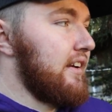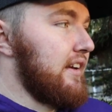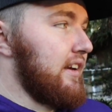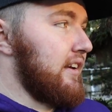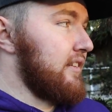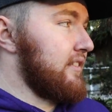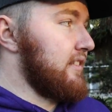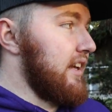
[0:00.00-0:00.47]

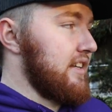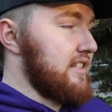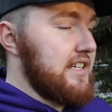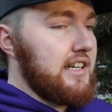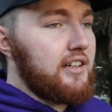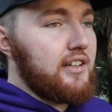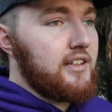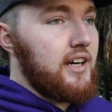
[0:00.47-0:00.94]
And
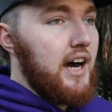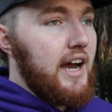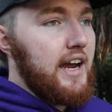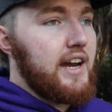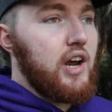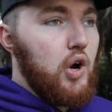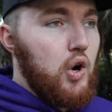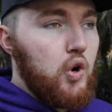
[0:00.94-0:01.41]
until
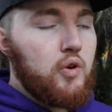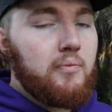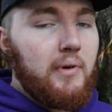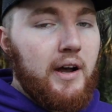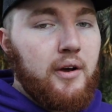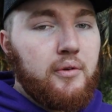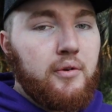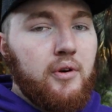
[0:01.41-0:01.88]
I own
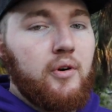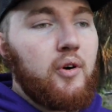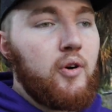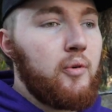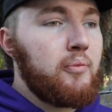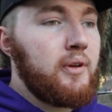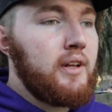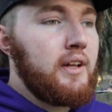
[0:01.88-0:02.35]
my own
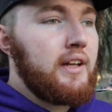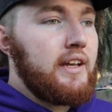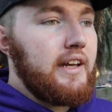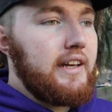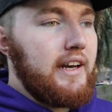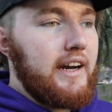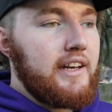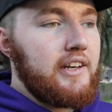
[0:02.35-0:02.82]
home
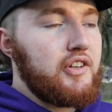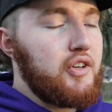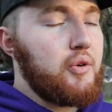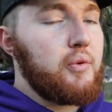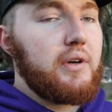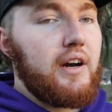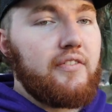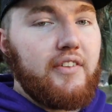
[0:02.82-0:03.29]
and I can
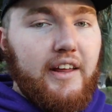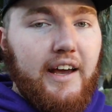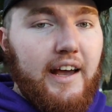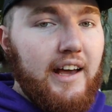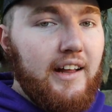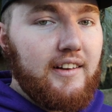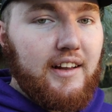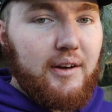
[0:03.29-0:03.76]
do whatever the
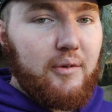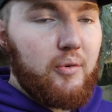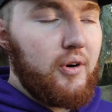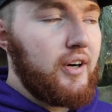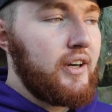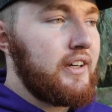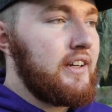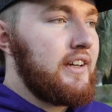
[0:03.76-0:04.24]
hell I
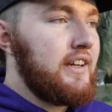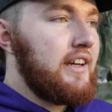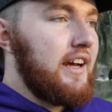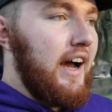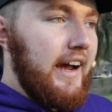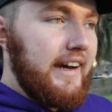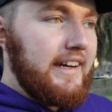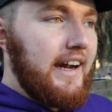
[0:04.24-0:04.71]
want,
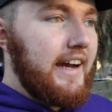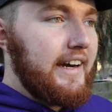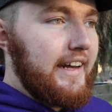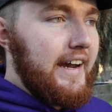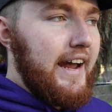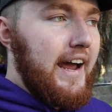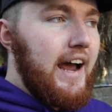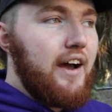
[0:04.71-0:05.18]
I
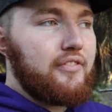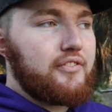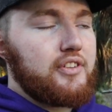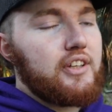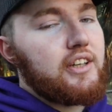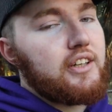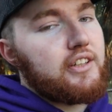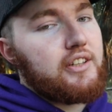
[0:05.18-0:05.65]
kinda have
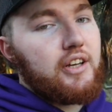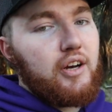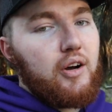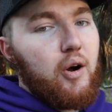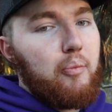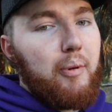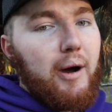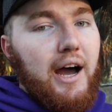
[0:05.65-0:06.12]
to, you
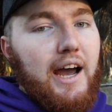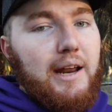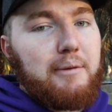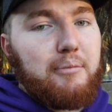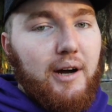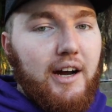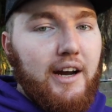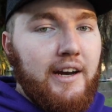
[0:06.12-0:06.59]
know,
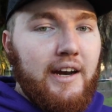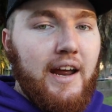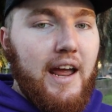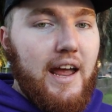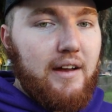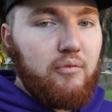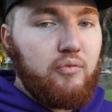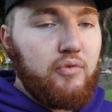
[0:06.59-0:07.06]
abide by
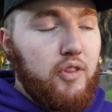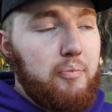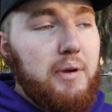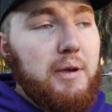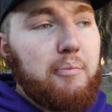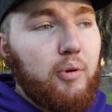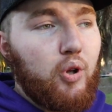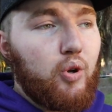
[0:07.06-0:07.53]
the
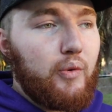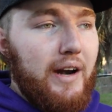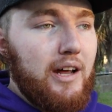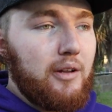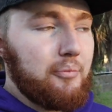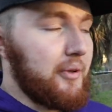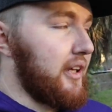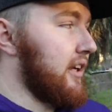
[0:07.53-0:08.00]
people
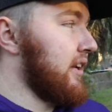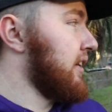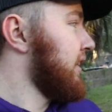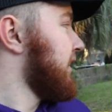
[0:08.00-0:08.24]
around me.